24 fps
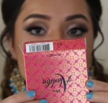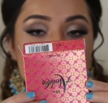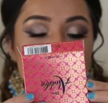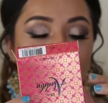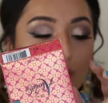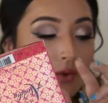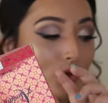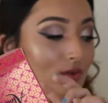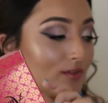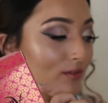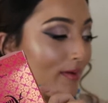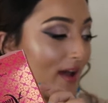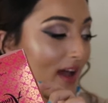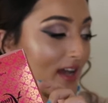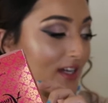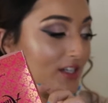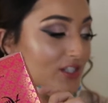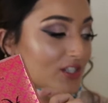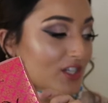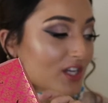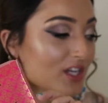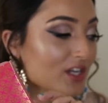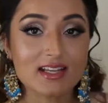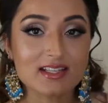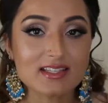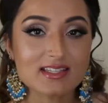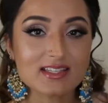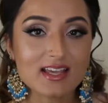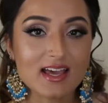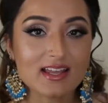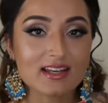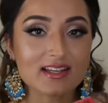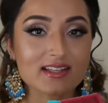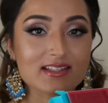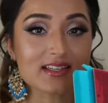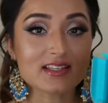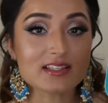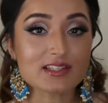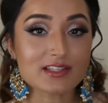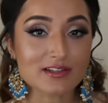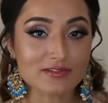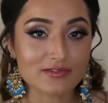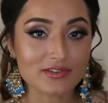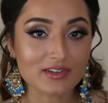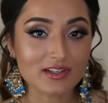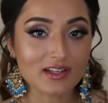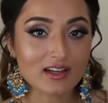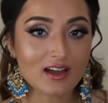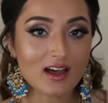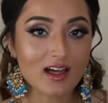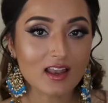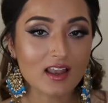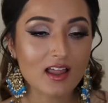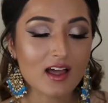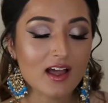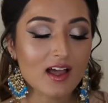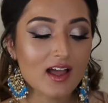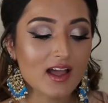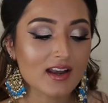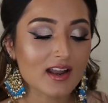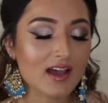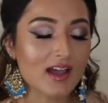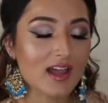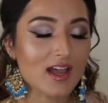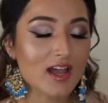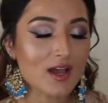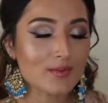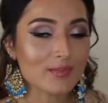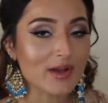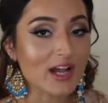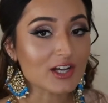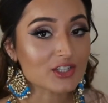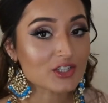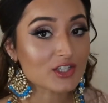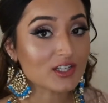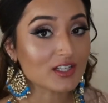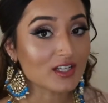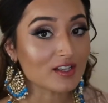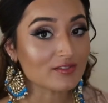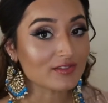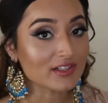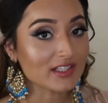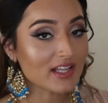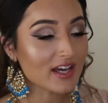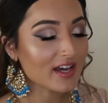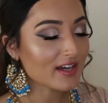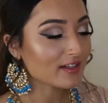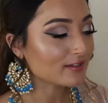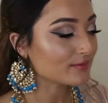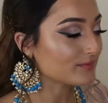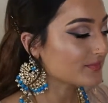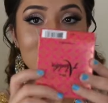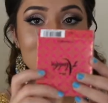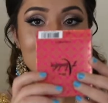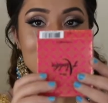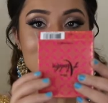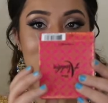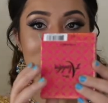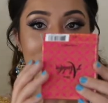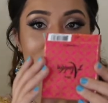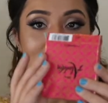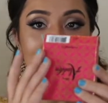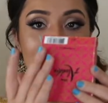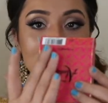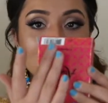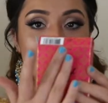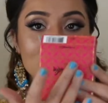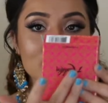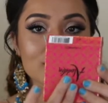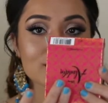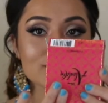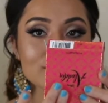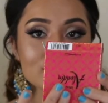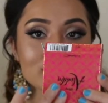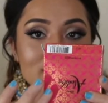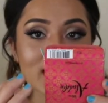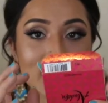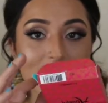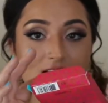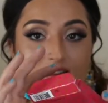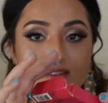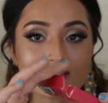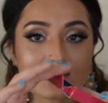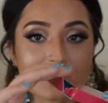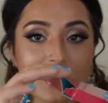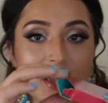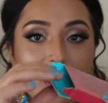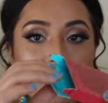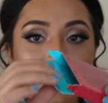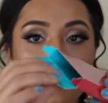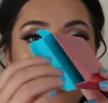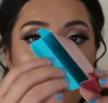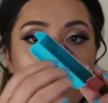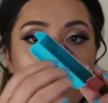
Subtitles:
all of the packaging inside is a different color, and I am actually loving that. It is like colored from the outside.